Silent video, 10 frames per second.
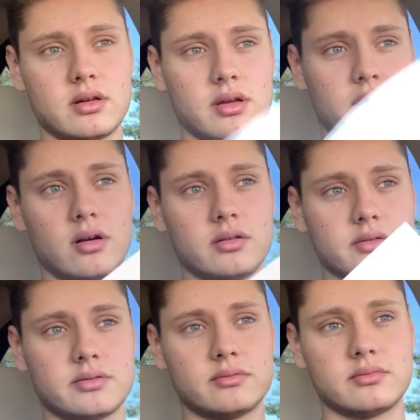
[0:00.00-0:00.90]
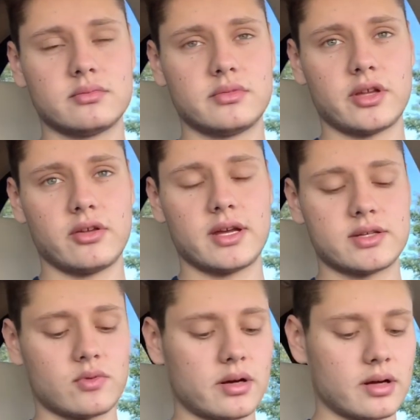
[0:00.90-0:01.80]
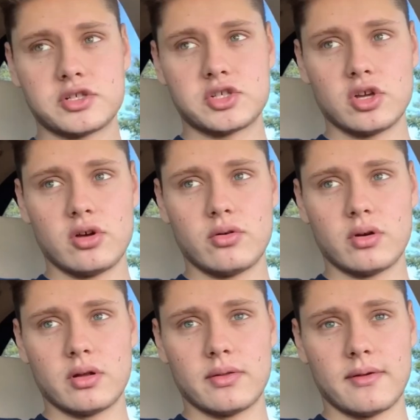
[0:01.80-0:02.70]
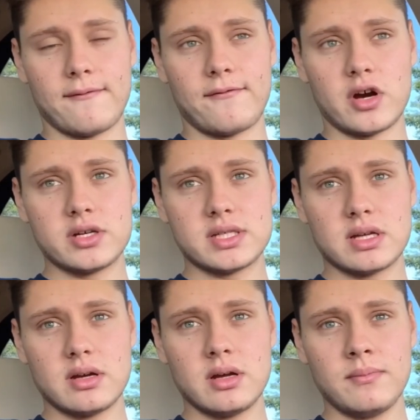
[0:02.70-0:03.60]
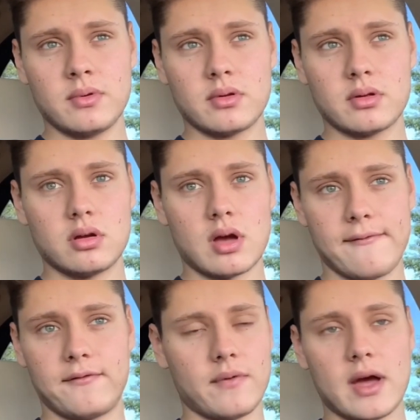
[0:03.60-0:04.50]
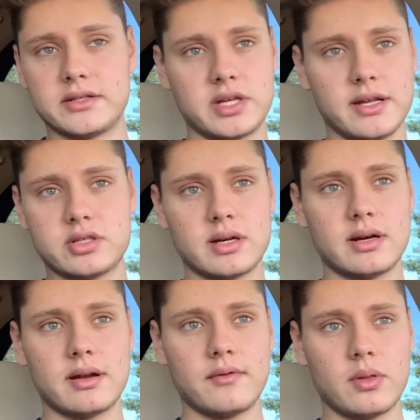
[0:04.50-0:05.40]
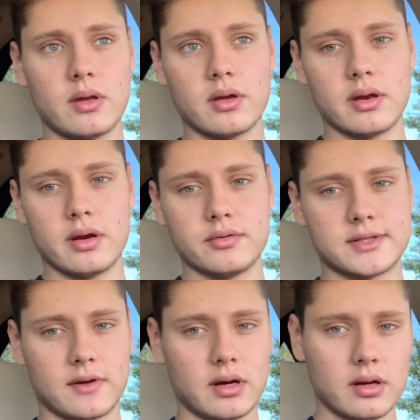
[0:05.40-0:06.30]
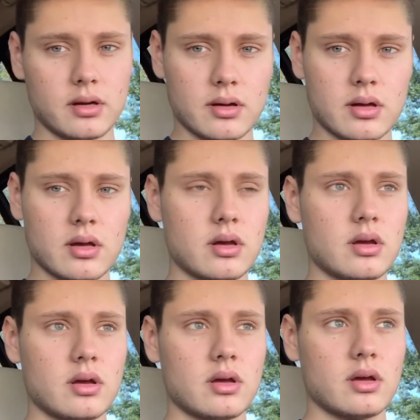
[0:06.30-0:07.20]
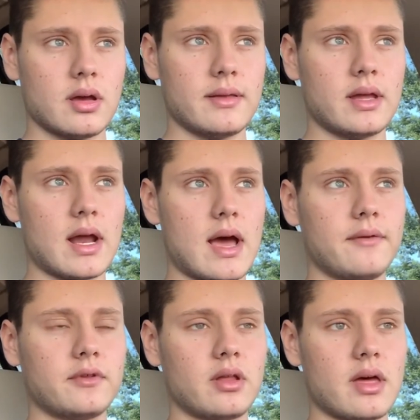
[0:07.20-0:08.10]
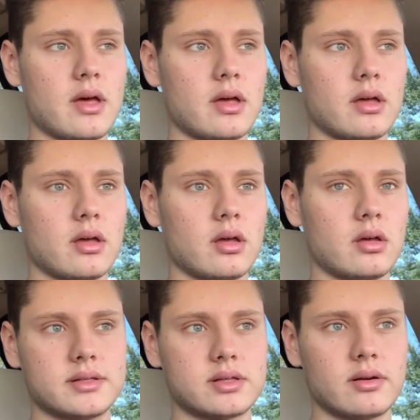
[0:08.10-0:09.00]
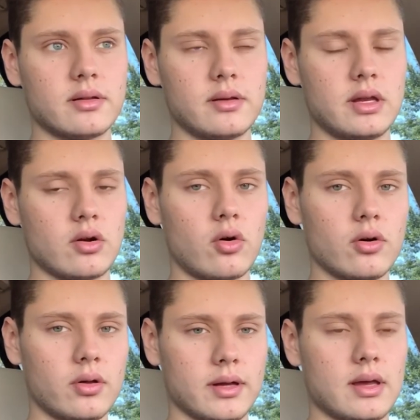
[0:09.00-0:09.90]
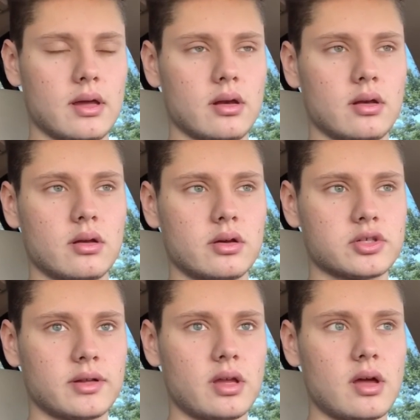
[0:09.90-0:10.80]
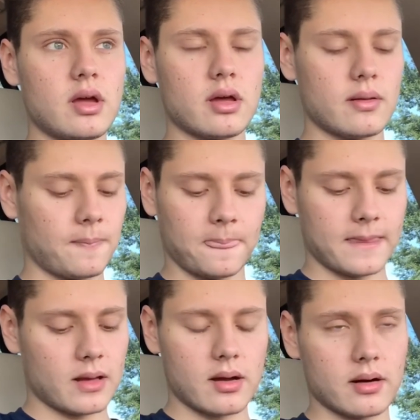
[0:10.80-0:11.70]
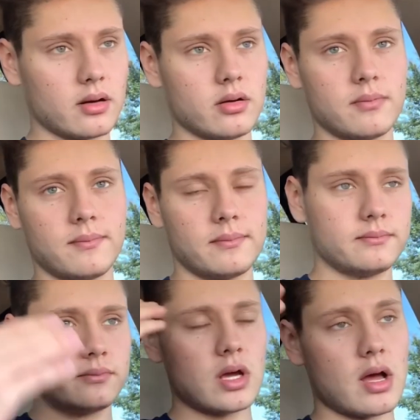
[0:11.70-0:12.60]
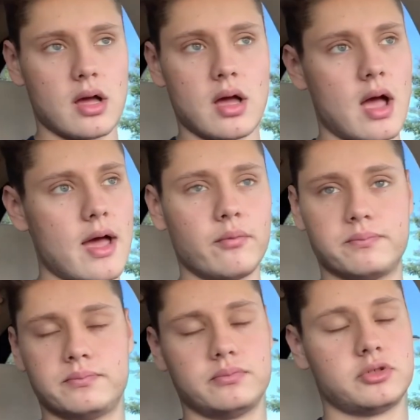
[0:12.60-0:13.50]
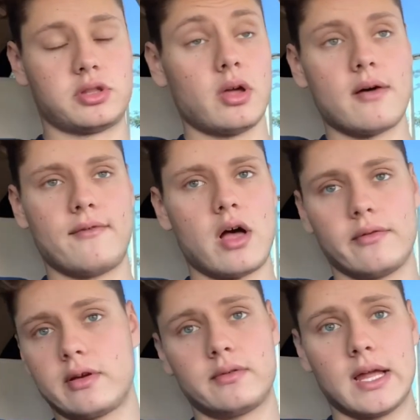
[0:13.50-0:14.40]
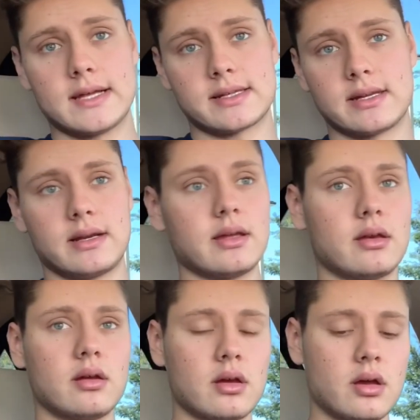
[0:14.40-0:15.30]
and I'll tell you guys why. So the first time I changed it and everything, and it was fine. And then after that, it started leaking oil again. So I thought, I don't know, I thought valve cover gasket again.